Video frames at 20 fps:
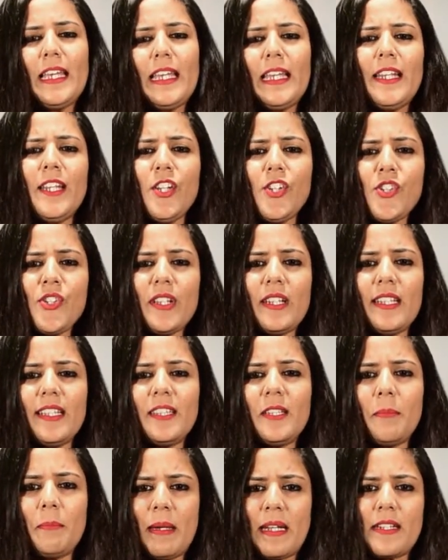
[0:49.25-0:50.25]
Initially,
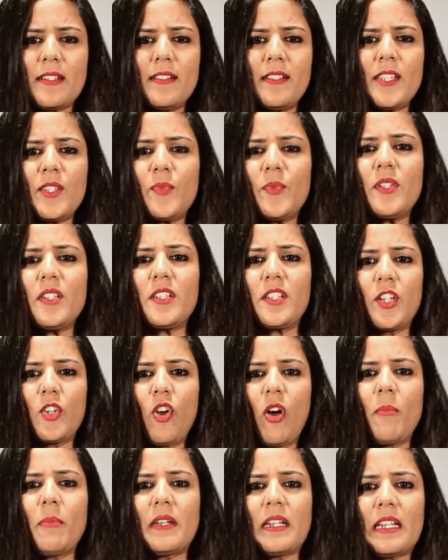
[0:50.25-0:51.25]
the metals were
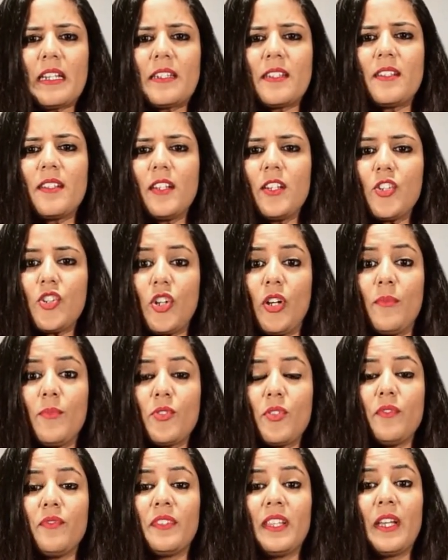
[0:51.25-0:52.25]
denominated in
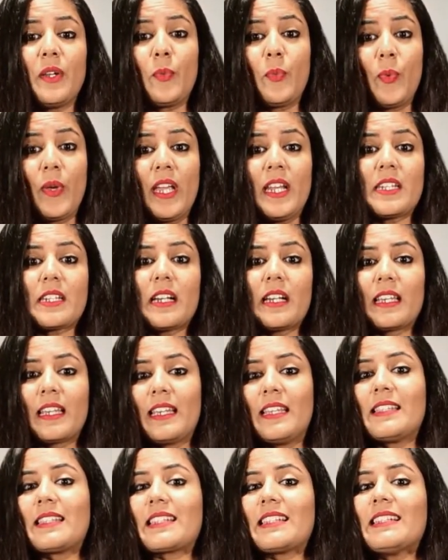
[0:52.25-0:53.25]
terms of their weight
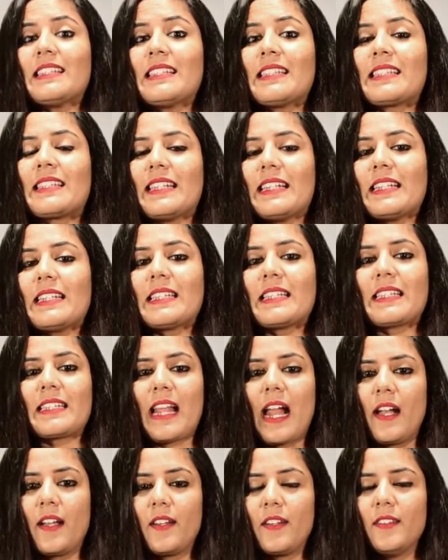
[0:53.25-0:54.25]
against a set
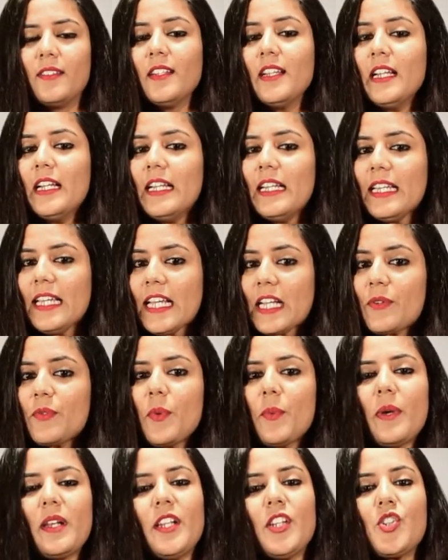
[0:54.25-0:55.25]
standard
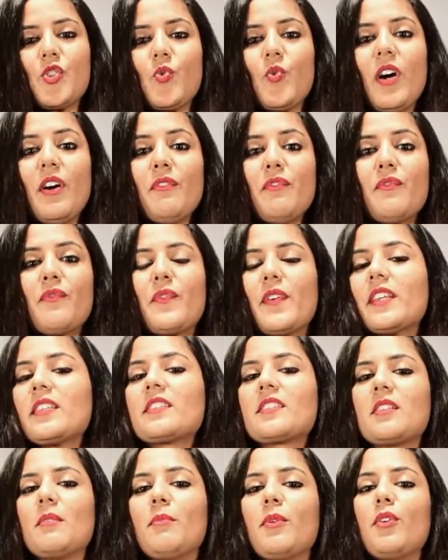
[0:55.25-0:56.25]
equivalent to a
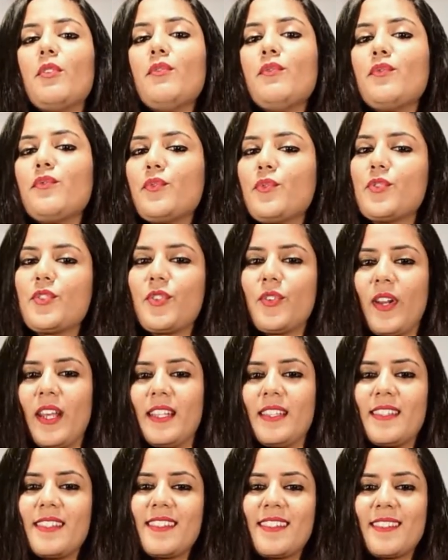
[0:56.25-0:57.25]
fixed number of food
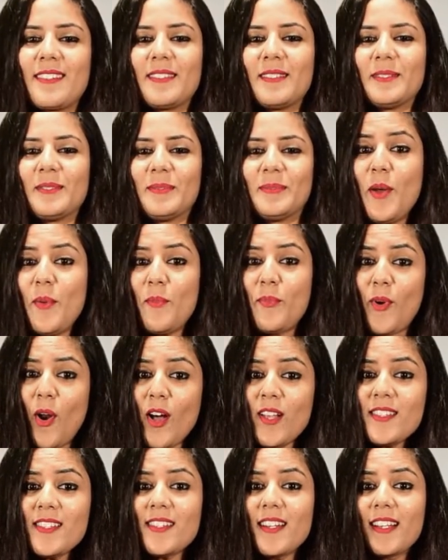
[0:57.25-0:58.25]
grains.
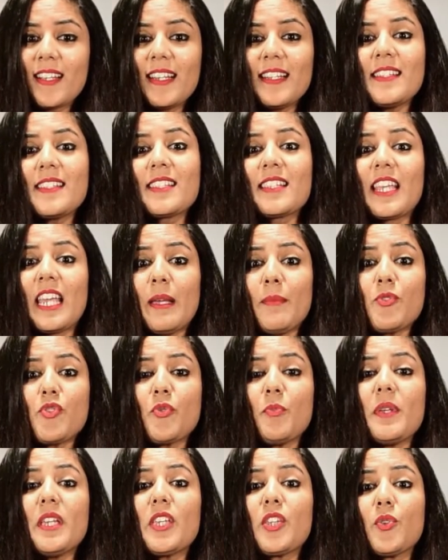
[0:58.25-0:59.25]
Bronze nuggets came
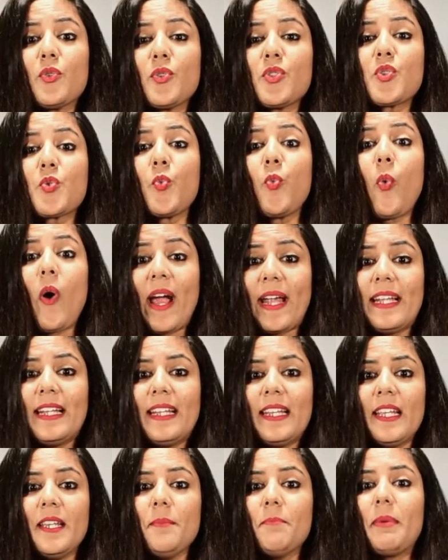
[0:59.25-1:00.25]
to be used
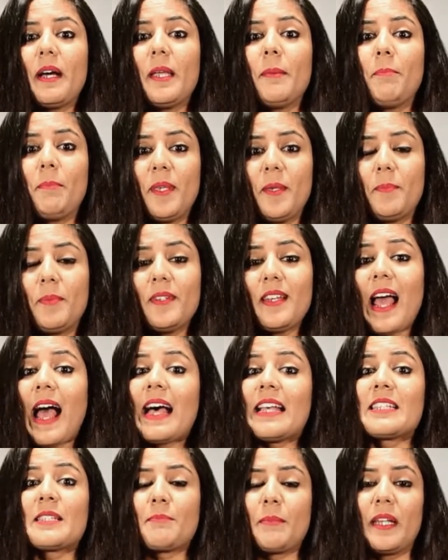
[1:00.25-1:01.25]
widely by people
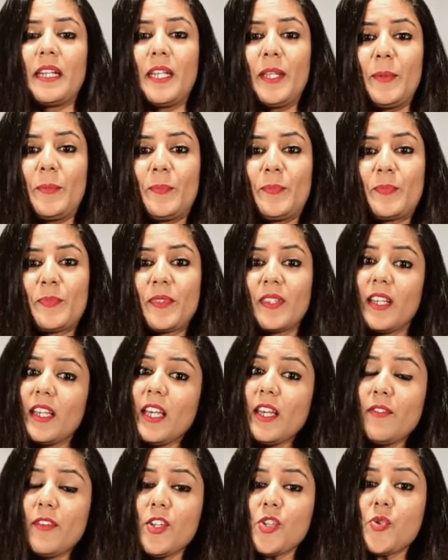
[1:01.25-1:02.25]
as money.
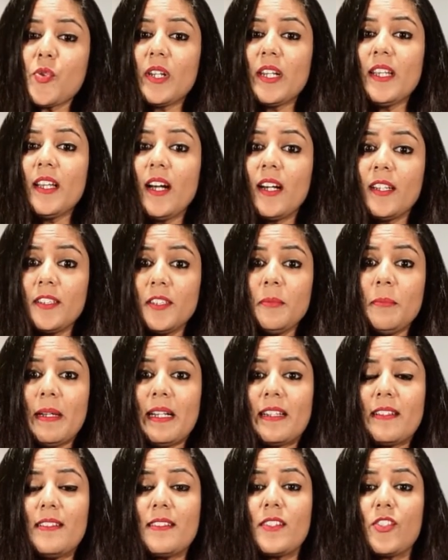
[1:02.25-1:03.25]
Eventually, other
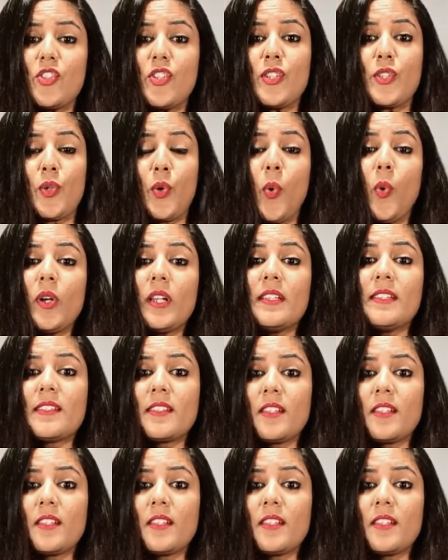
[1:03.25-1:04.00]
metals such as gold and